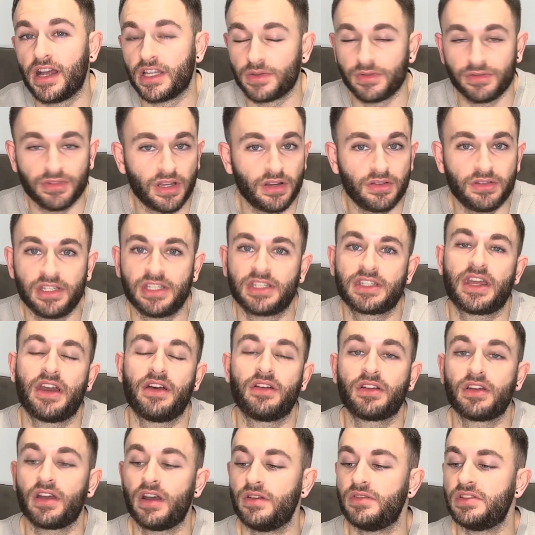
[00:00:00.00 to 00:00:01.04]
with no
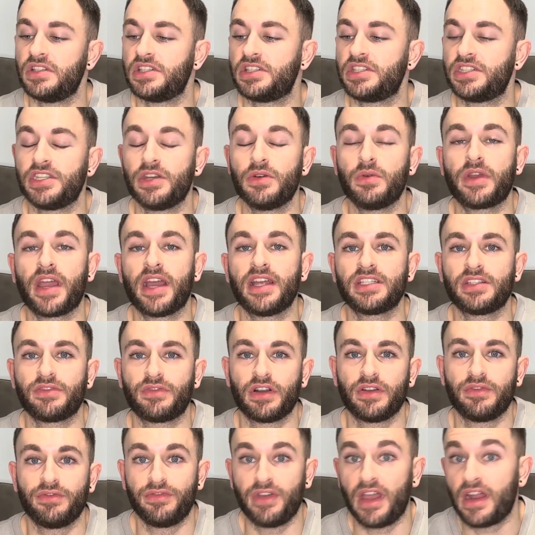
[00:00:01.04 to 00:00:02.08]
discount codes, it still gets
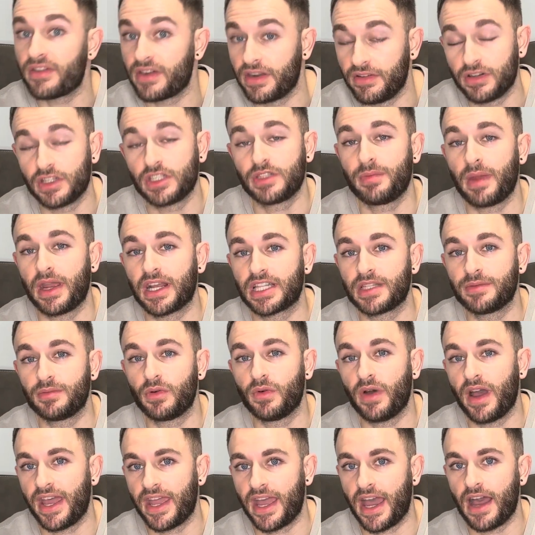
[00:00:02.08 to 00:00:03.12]
a very
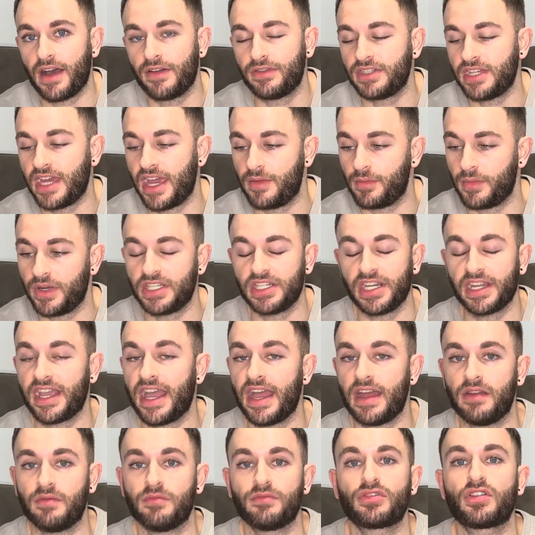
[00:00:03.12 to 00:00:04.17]
respectable 8 out of 10, which
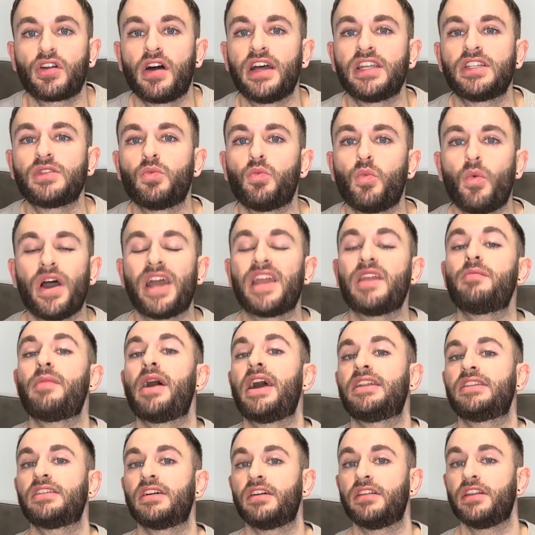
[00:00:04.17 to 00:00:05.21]
again, priced way
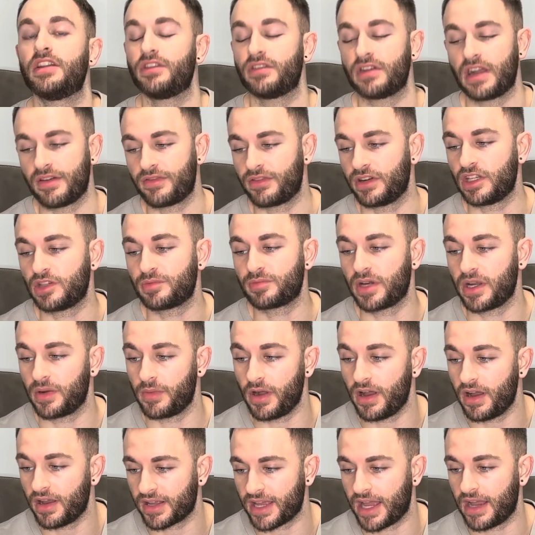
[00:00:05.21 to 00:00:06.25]
better than your average
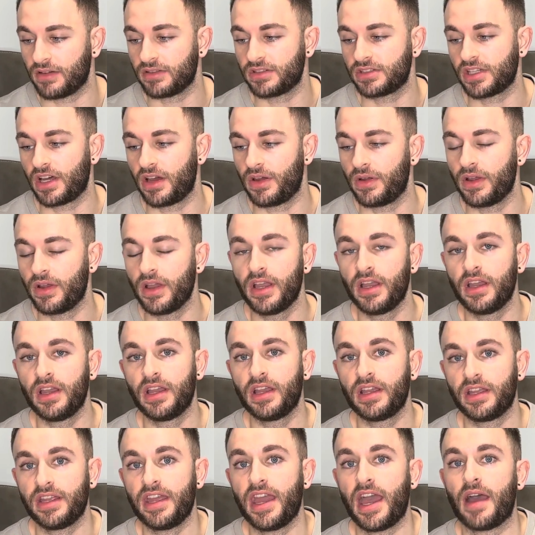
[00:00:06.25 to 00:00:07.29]
pre-workout. So
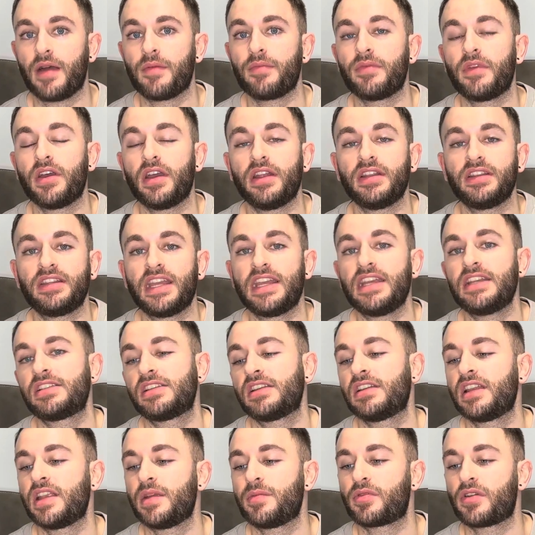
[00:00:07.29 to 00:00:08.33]
yeah,
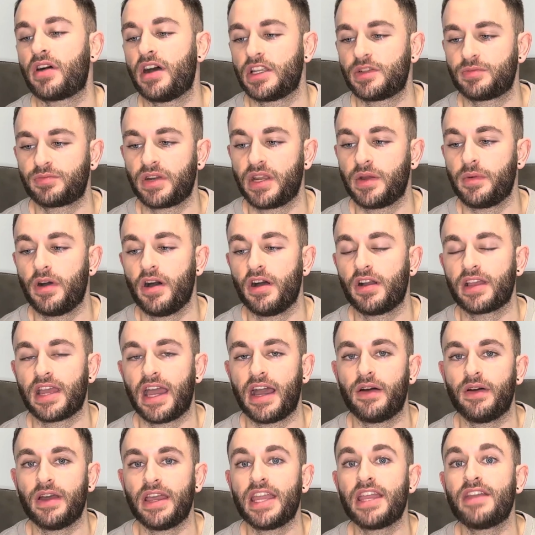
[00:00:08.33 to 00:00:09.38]
decently priced
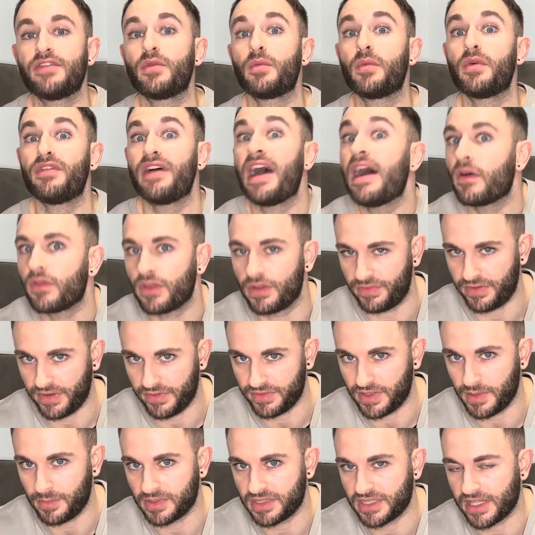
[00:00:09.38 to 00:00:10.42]
pre-workout, even without the
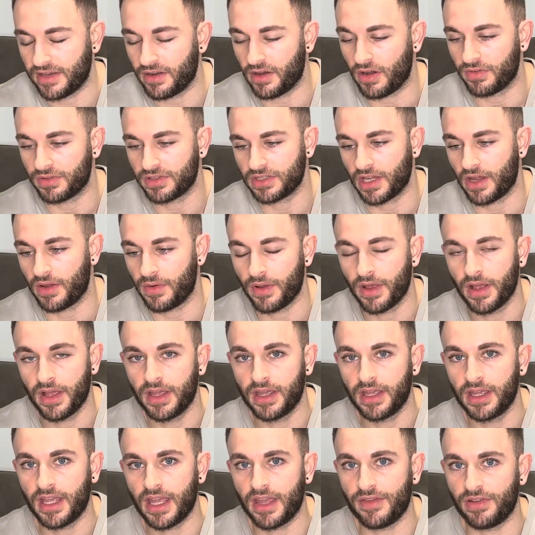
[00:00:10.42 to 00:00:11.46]
50% off. So
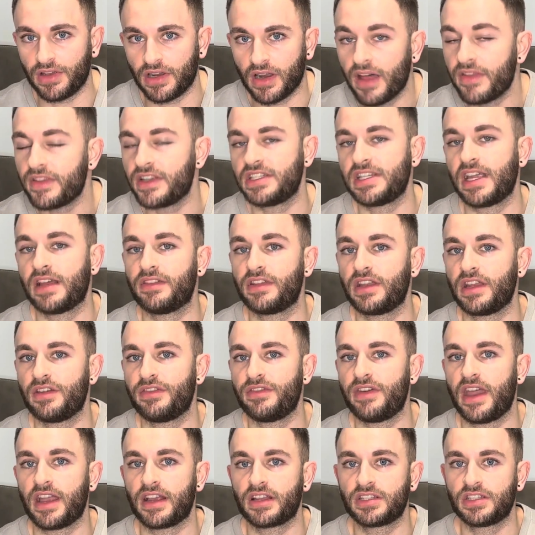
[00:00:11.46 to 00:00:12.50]
if you like the sound of the
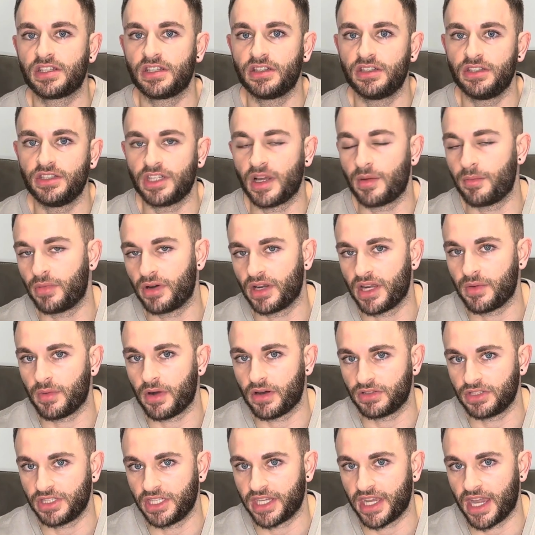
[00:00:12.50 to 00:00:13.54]
effects, jump on it
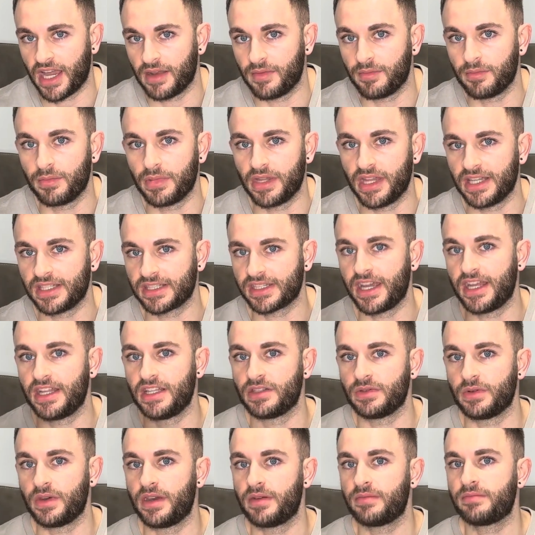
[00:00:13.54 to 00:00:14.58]
whilst you can, but let's get
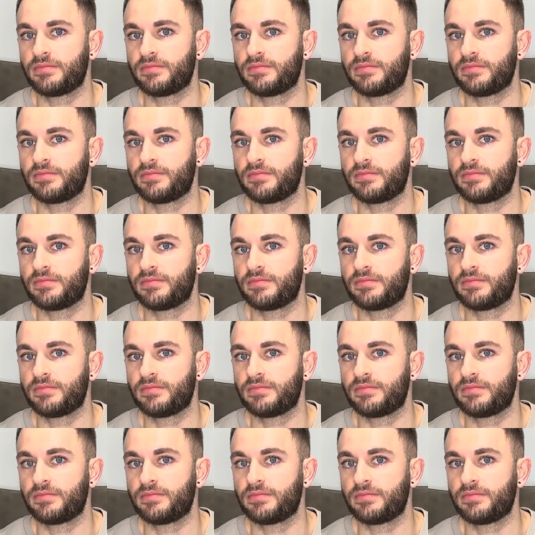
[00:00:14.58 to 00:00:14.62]
into it.